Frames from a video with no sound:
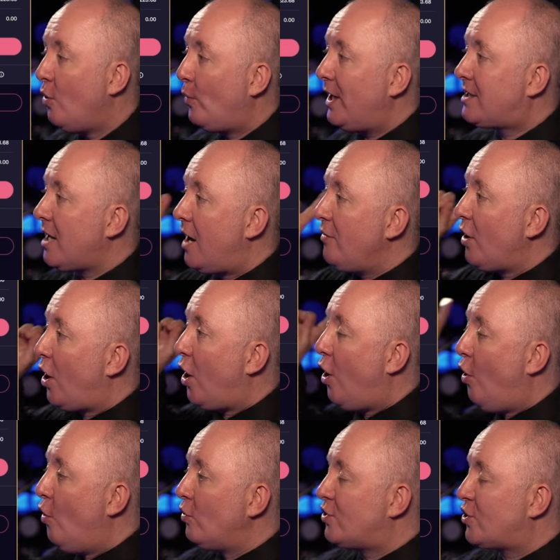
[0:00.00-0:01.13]
We turn the
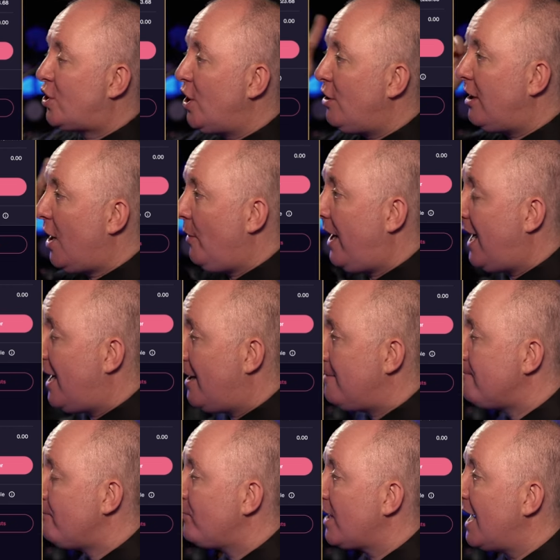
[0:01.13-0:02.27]
whole studio here
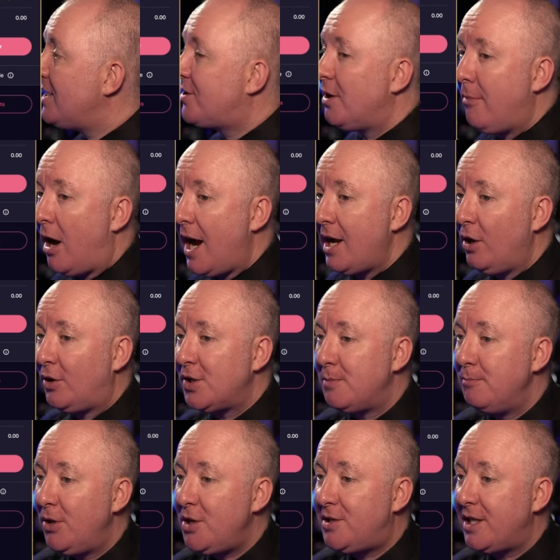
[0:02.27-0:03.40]
into the Martyn Lucas
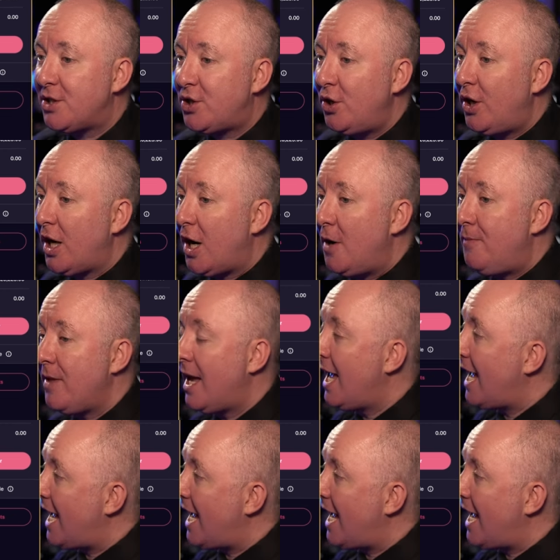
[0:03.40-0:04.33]
Music Studio